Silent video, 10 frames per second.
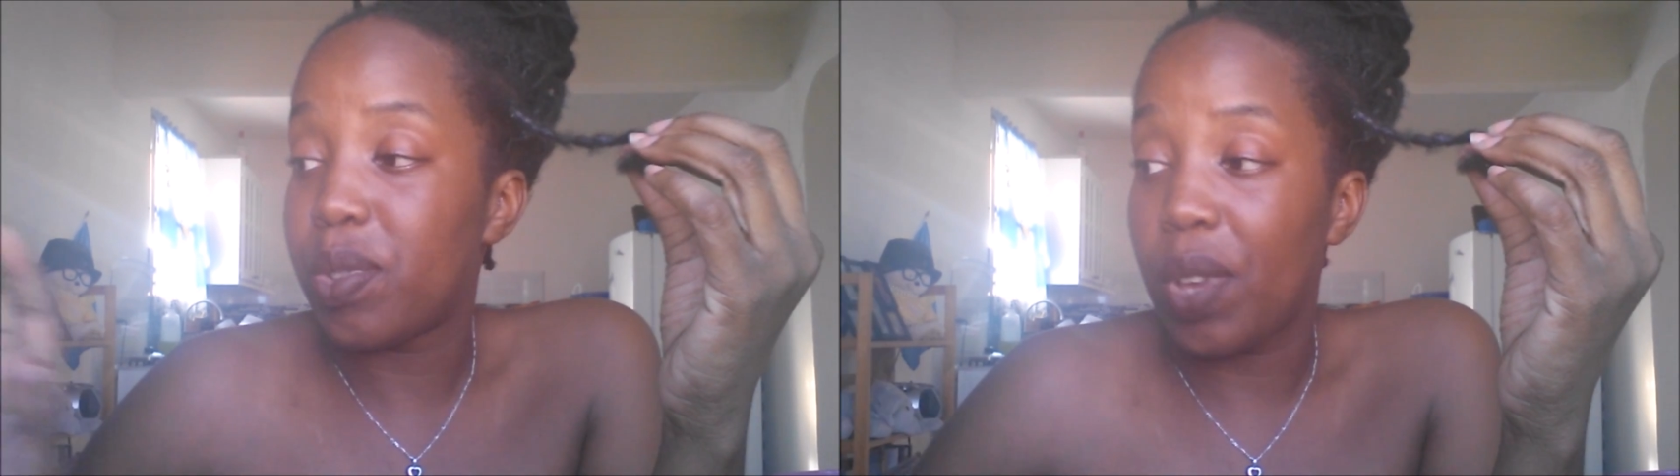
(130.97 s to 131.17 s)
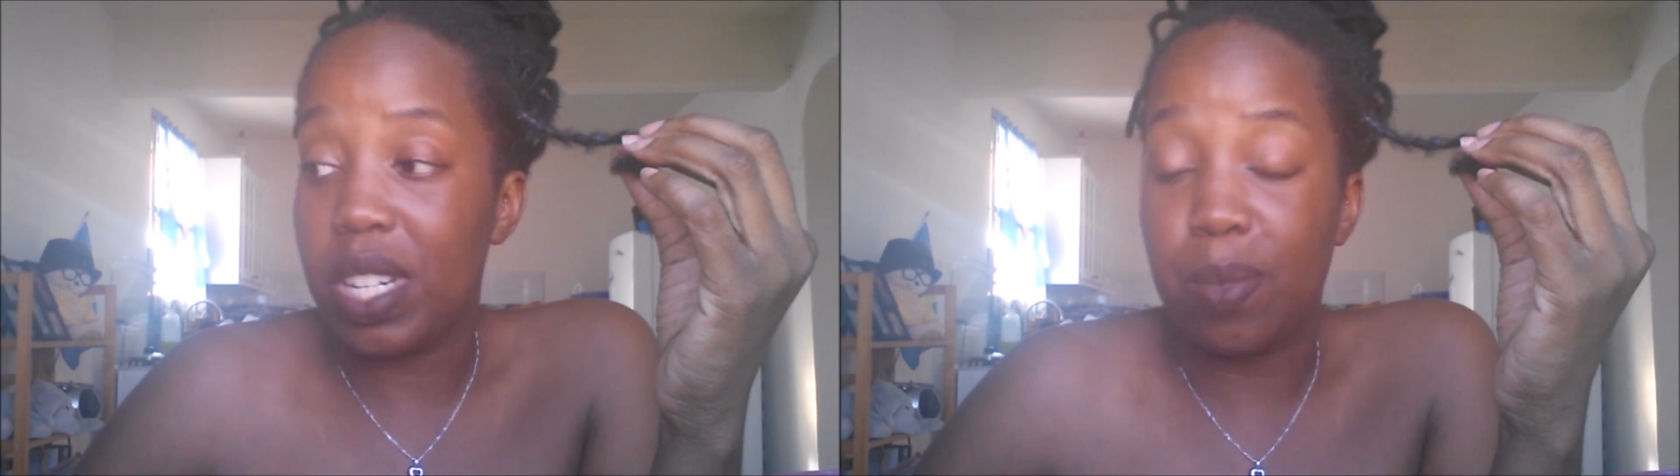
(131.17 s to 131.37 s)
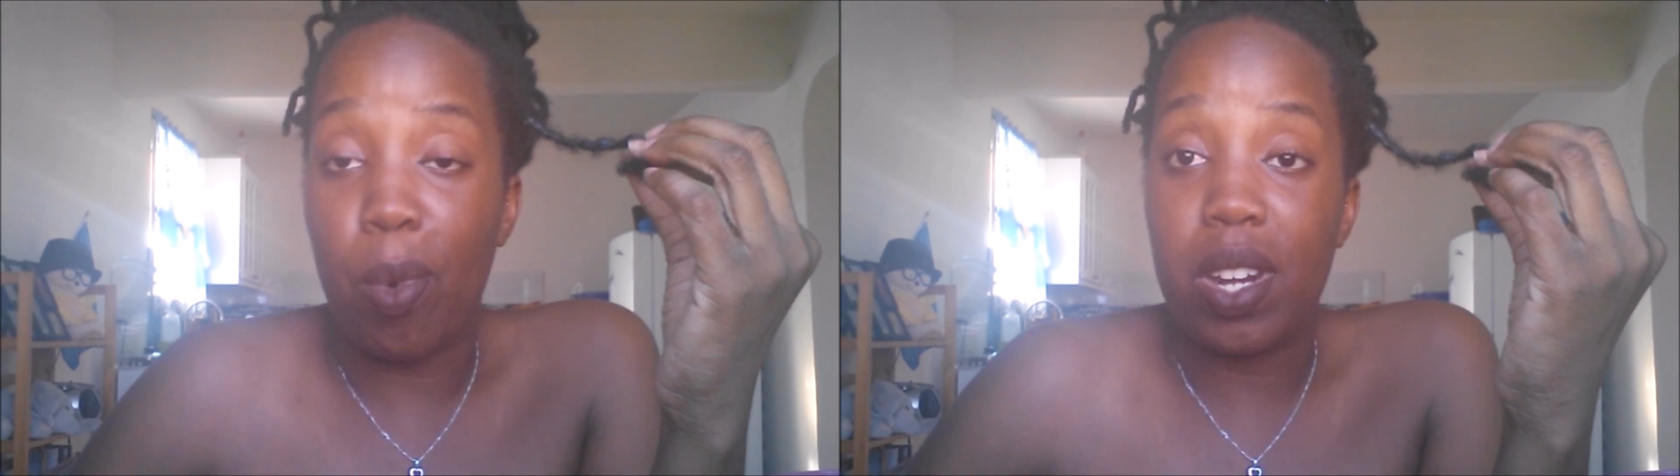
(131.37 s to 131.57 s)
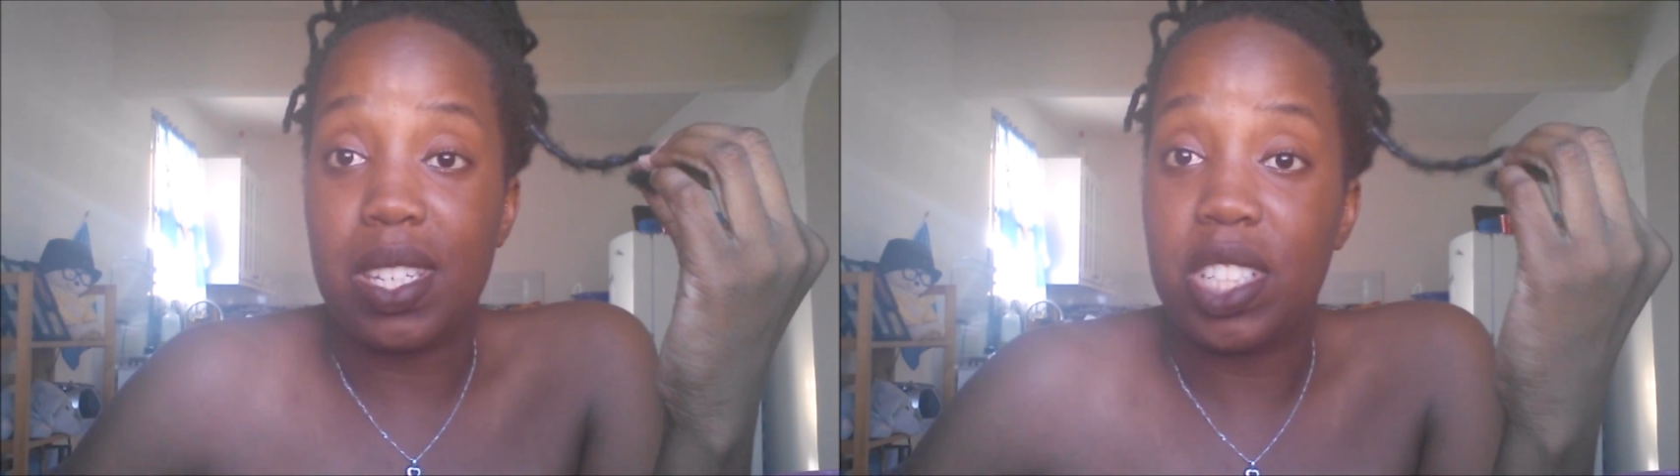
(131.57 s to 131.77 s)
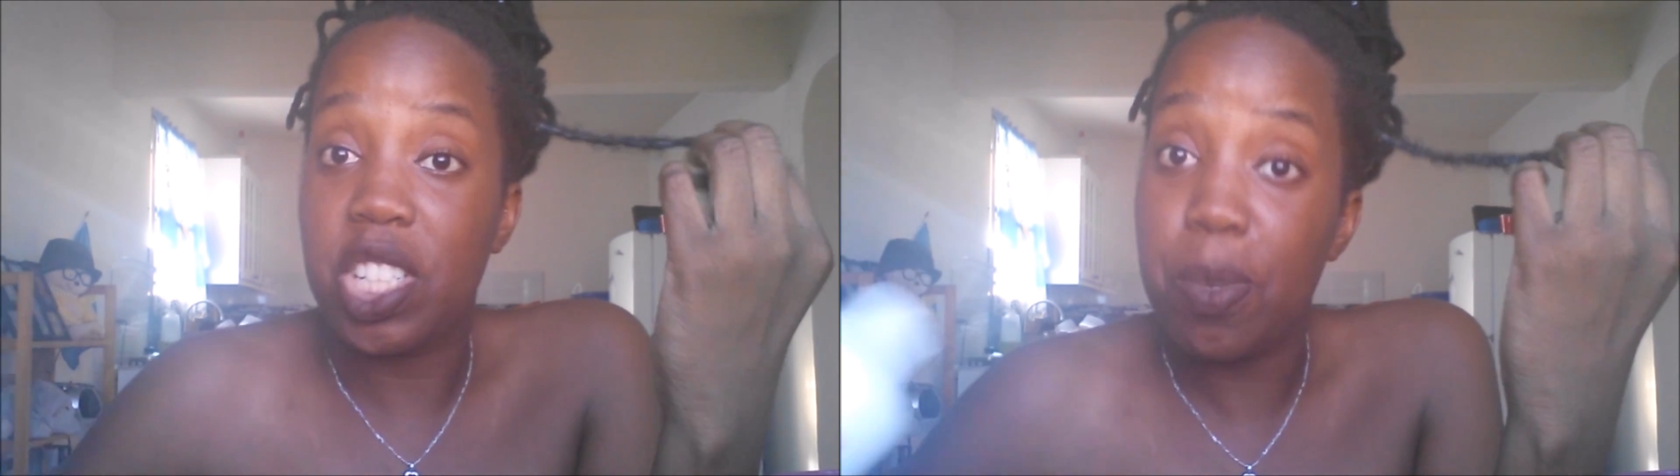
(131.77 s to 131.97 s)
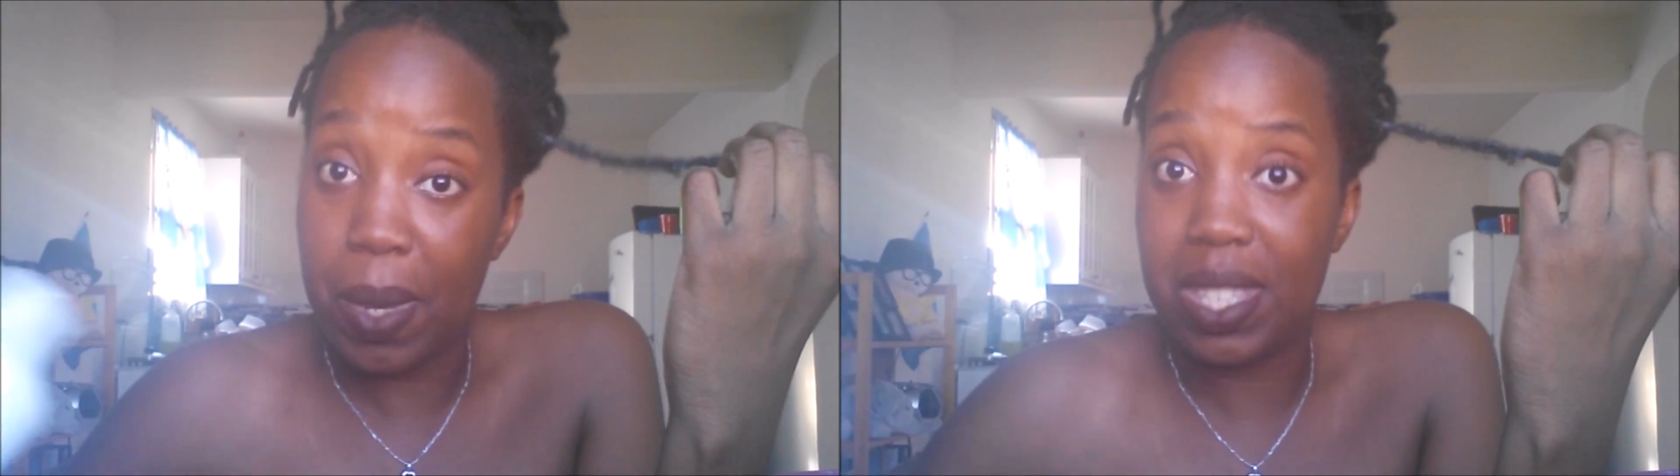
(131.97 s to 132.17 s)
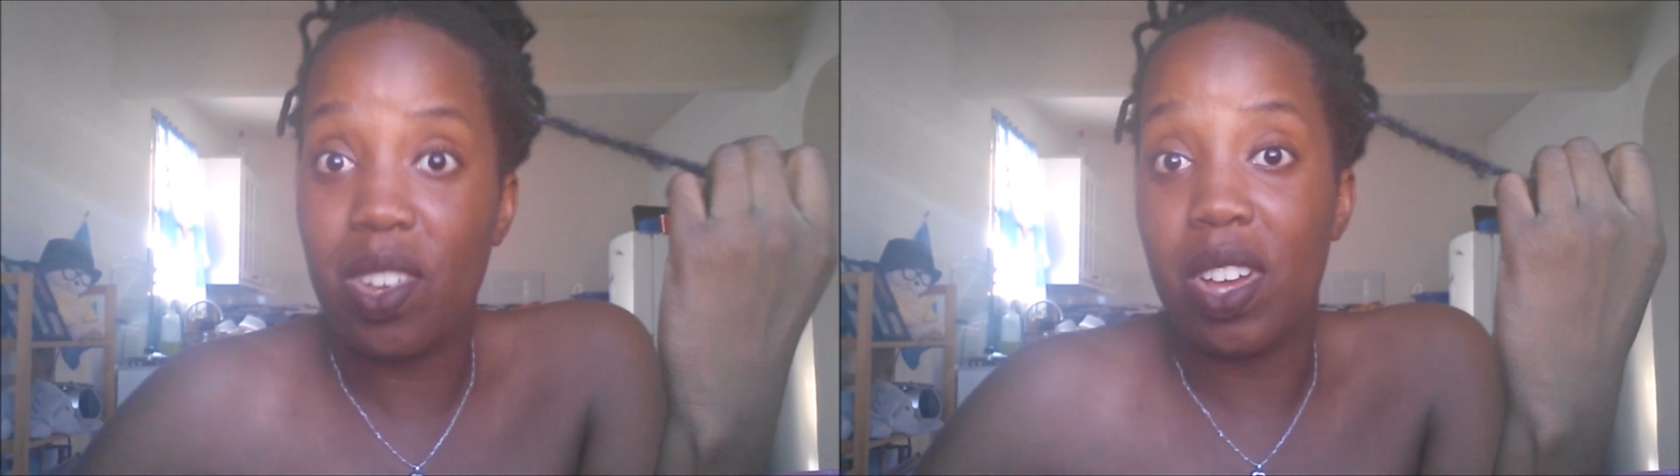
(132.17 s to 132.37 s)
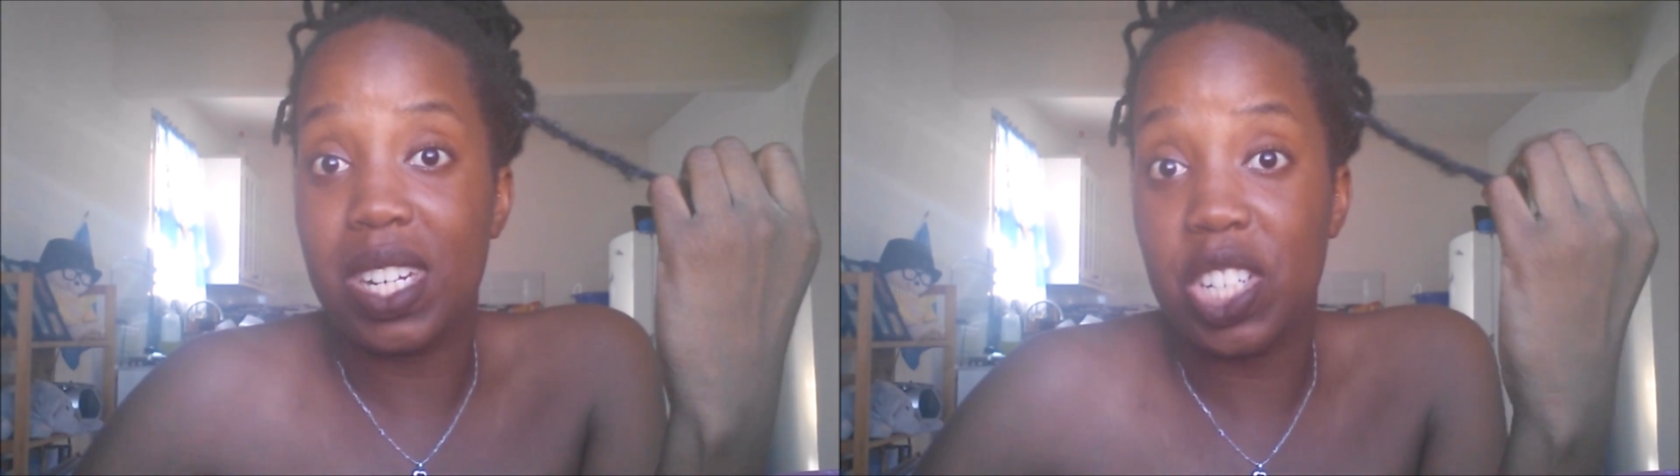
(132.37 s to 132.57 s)
so I just bought the cheapest
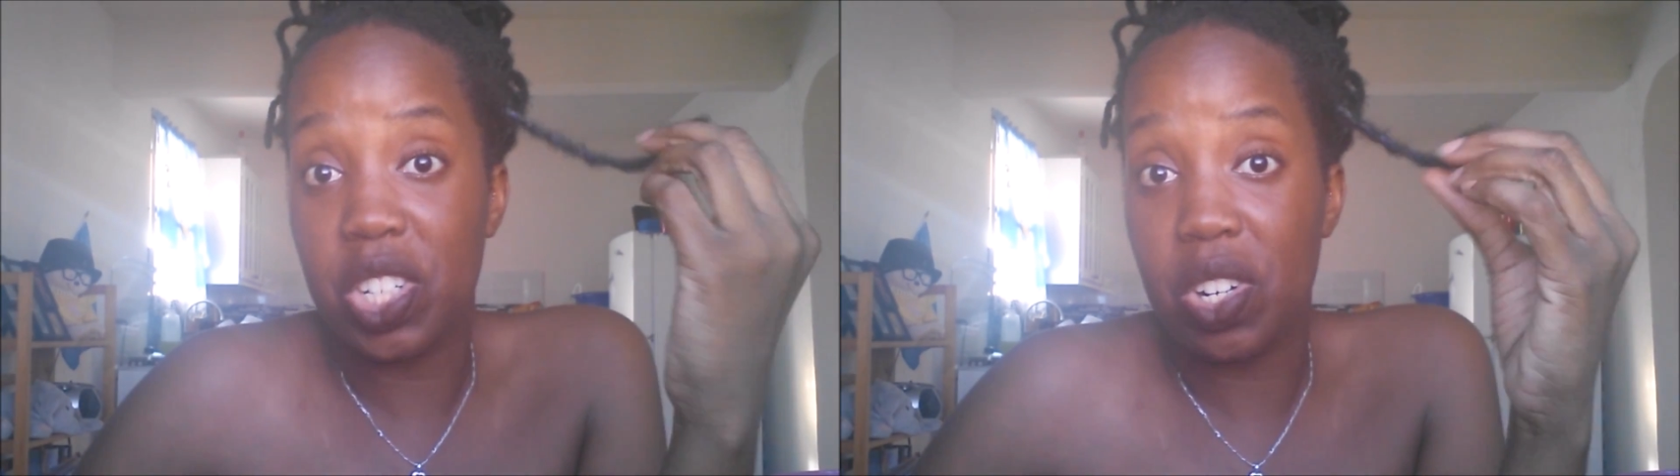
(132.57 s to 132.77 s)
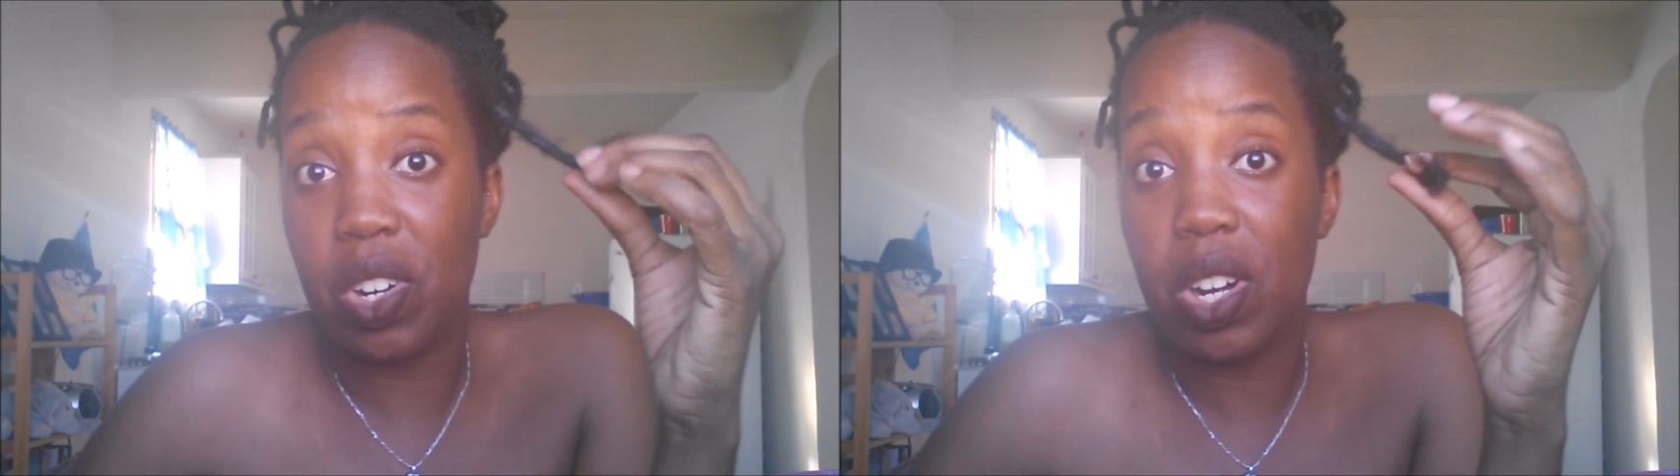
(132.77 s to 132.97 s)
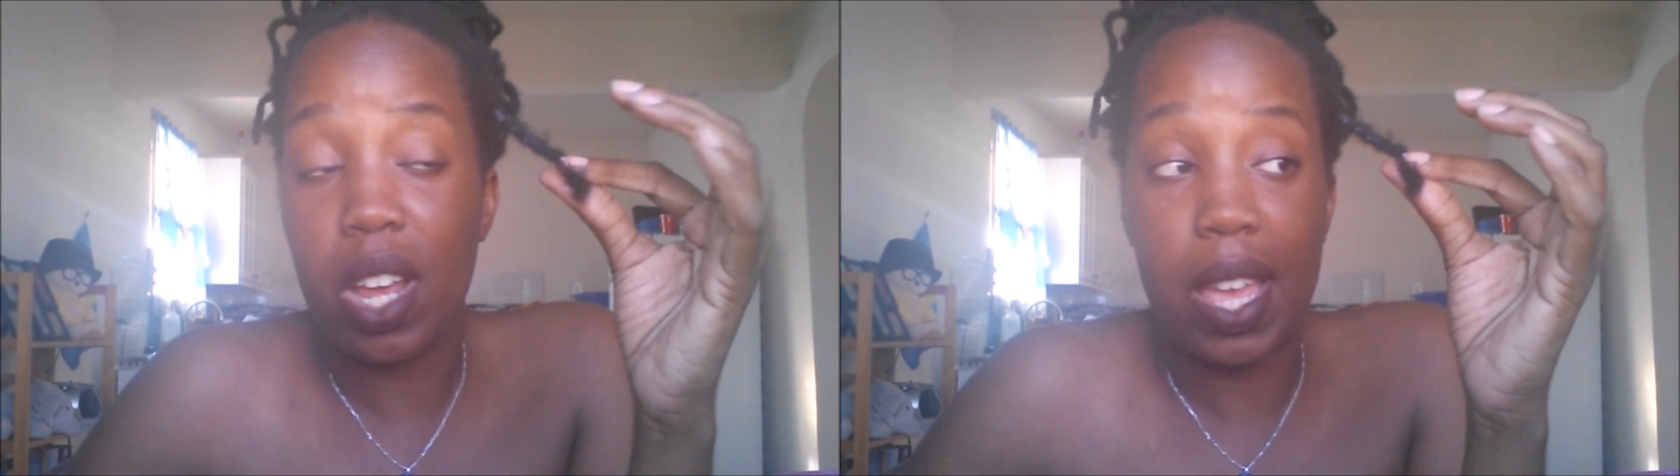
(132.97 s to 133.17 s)
conditioner